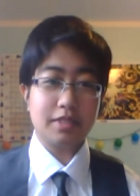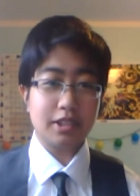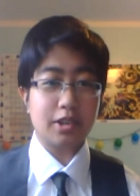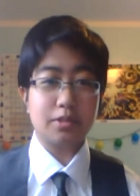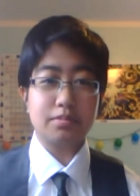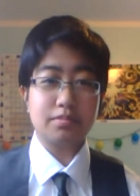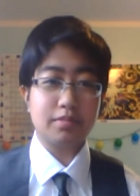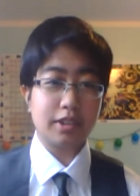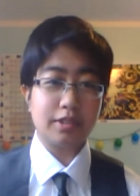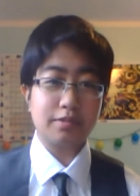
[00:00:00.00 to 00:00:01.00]
you know,
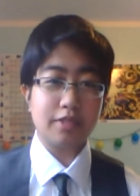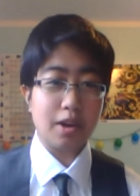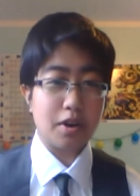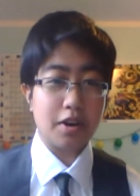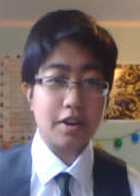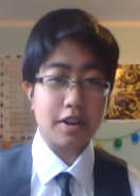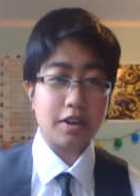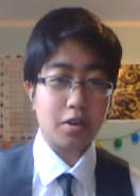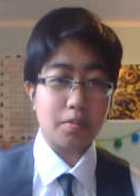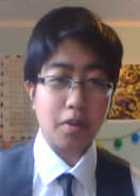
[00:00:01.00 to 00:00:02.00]
a library
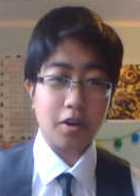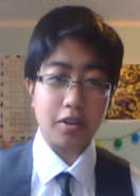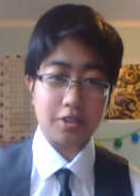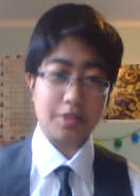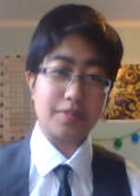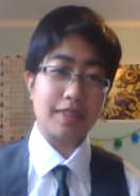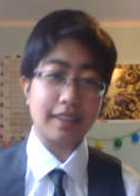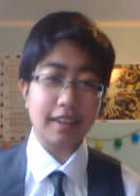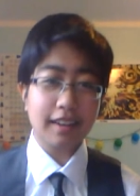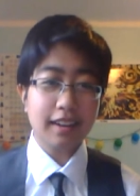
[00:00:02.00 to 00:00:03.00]
or a park or
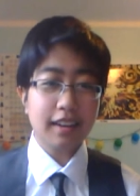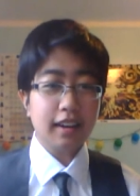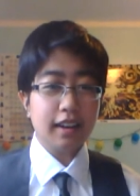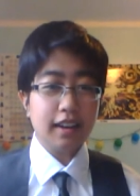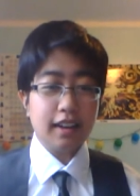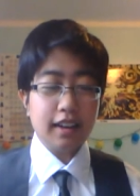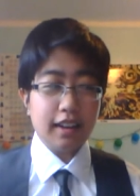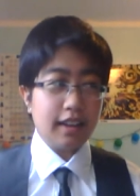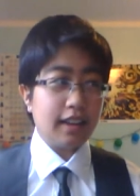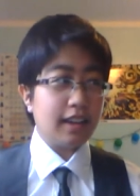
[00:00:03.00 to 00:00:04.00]
something.
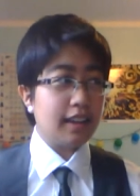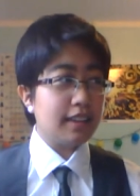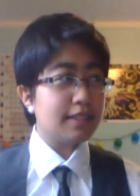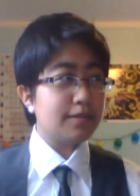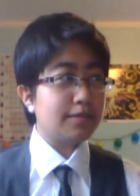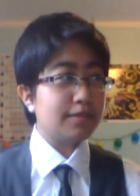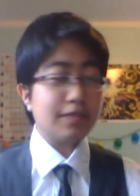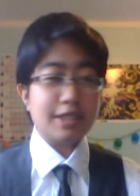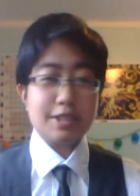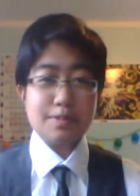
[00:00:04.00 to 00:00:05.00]
And
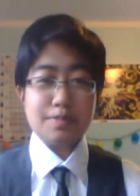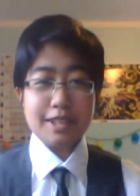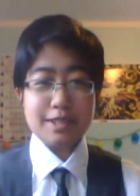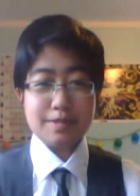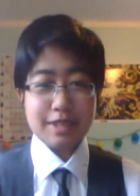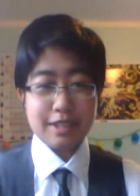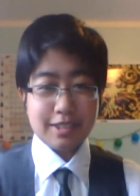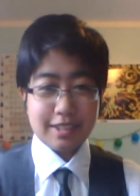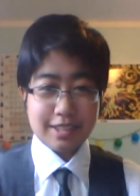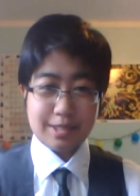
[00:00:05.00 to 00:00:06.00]
which brings me
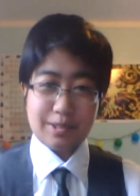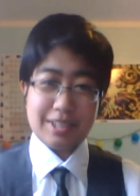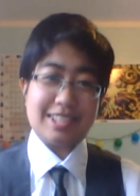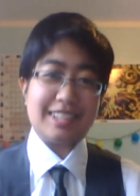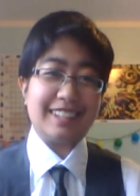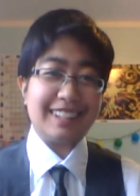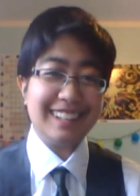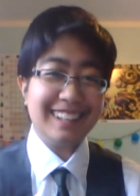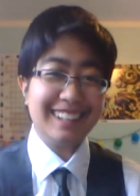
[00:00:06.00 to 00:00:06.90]
to this question.